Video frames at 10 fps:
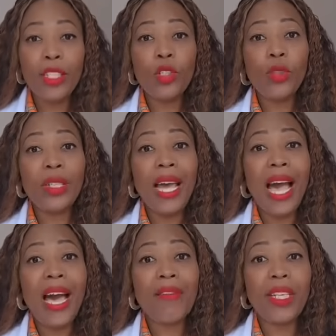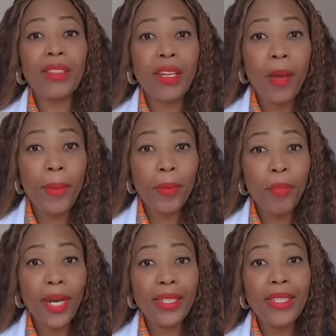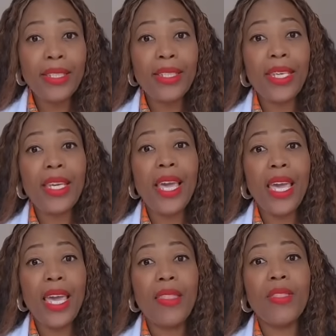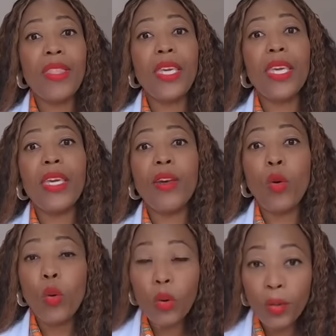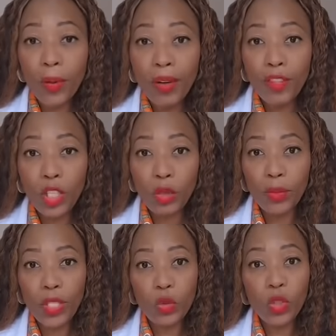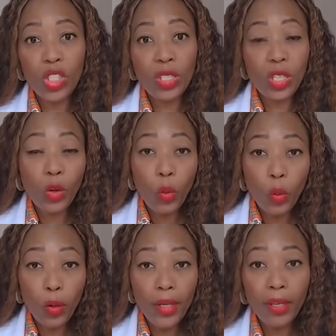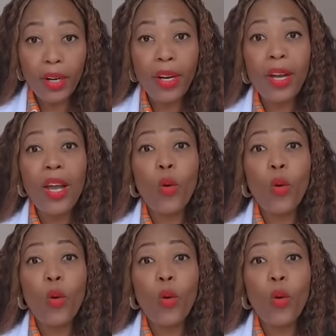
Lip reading: You can have the ectopic pregnancy in the corner of the uterus, which is the corner